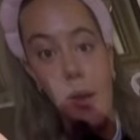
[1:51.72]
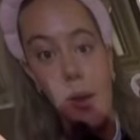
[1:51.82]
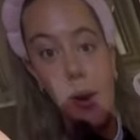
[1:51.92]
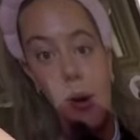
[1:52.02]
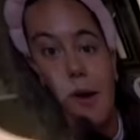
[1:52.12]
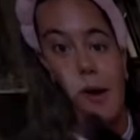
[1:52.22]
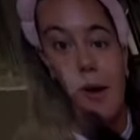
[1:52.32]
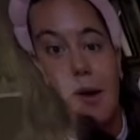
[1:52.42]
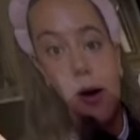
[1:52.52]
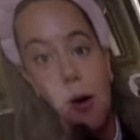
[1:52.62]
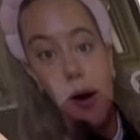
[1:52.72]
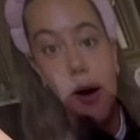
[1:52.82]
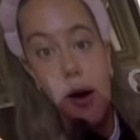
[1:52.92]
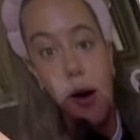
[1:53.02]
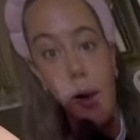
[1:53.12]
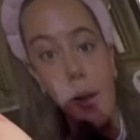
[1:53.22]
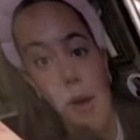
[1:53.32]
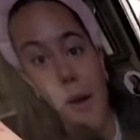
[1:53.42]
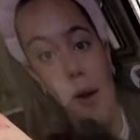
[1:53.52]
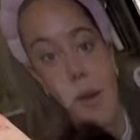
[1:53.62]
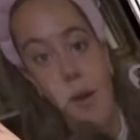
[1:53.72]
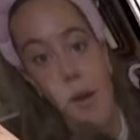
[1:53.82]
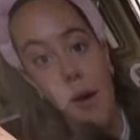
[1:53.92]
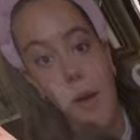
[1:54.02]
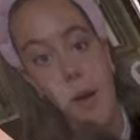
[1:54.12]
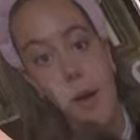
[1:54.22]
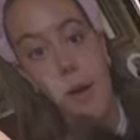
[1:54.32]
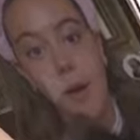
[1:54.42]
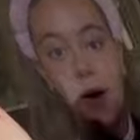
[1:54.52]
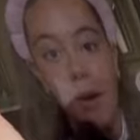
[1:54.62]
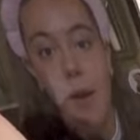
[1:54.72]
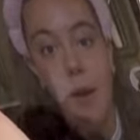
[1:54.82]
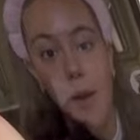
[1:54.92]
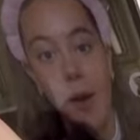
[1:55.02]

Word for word: Meta said the ban should be delayed until an age